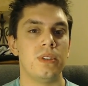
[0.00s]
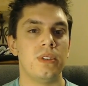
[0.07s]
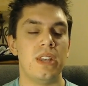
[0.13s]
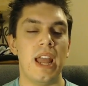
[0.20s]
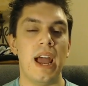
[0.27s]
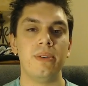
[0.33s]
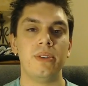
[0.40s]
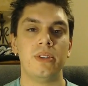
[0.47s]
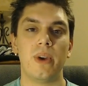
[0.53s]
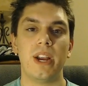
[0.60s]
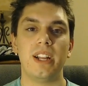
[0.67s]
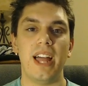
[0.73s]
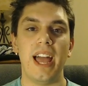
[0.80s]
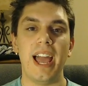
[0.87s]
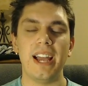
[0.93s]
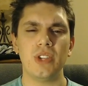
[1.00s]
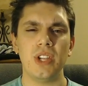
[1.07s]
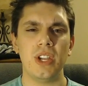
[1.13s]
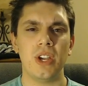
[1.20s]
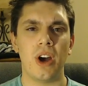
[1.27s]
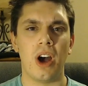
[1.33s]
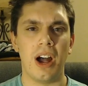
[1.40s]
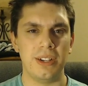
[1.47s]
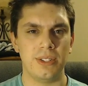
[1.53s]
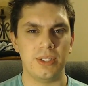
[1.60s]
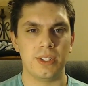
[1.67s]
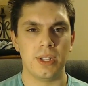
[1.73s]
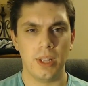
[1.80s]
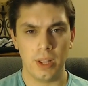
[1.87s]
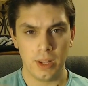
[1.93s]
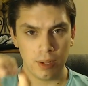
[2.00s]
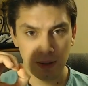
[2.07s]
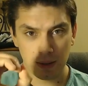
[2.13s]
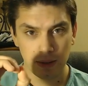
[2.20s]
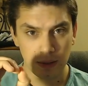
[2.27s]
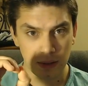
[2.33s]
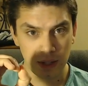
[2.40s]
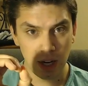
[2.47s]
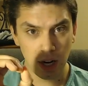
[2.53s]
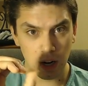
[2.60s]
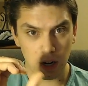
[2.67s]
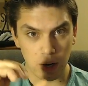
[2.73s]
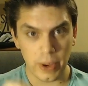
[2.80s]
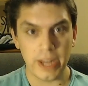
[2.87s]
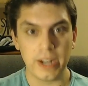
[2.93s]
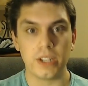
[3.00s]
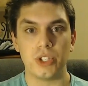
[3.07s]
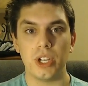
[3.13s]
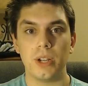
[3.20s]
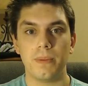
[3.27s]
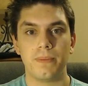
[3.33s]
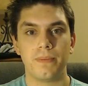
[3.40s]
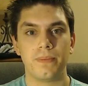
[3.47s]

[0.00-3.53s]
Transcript: now Derail actually costs 0 energy.